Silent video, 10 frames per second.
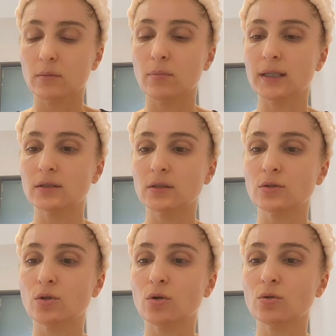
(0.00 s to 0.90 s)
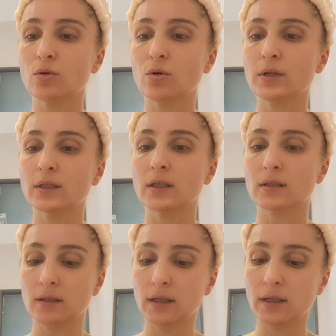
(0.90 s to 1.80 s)
But don't go in
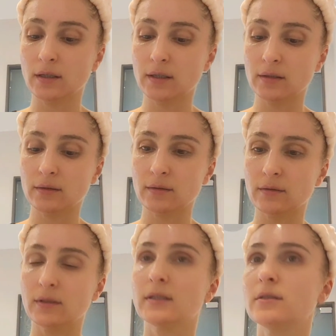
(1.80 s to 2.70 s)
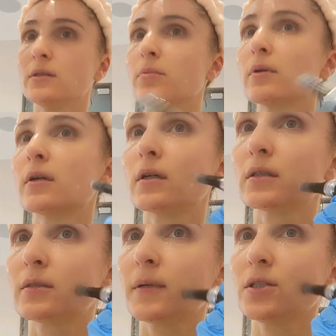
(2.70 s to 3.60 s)
other area that deep.
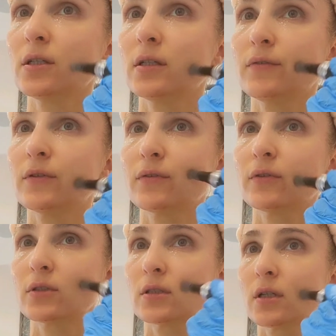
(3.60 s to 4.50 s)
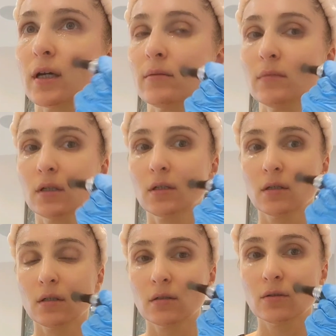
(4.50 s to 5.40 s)
Especially if you're first time,
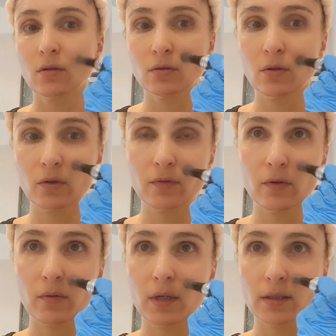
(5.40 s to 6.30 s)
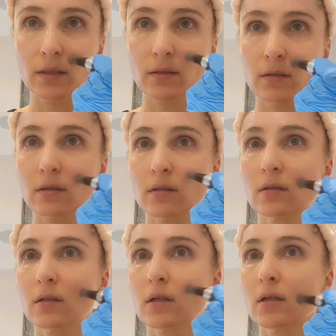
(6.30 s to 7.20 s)
don't go for 1 either.
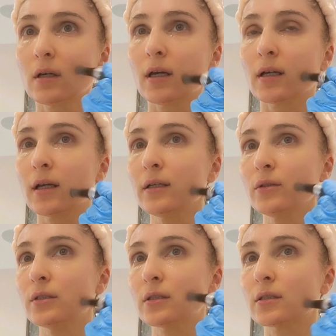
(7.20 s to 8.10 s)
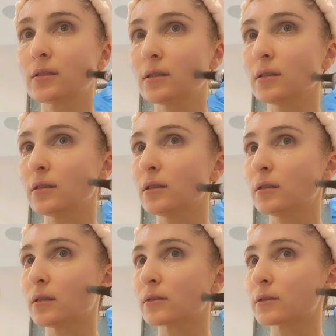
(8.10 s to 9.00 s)
And I use 16
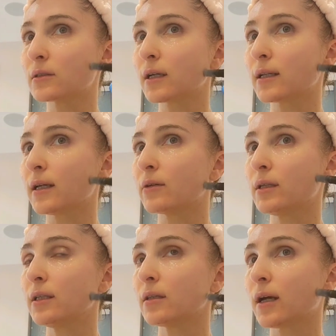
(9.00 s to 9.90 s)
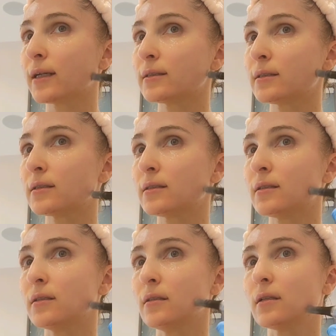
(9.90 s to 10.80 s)
needles and I really like
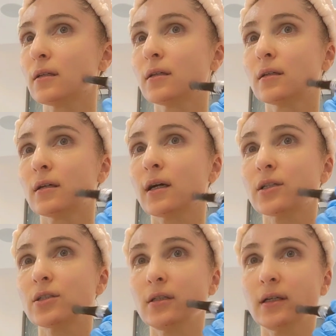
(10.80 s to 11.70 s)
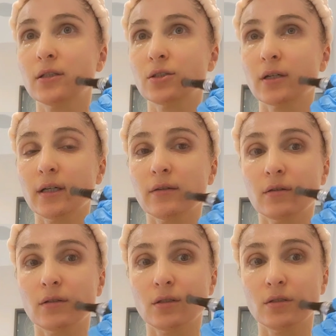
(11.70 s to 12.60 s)
16. Actually, I tried
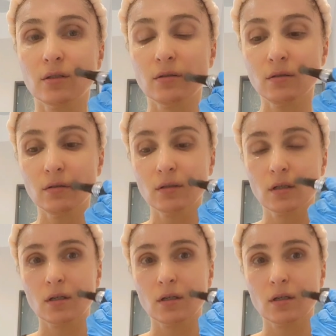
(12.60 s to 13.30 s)
32.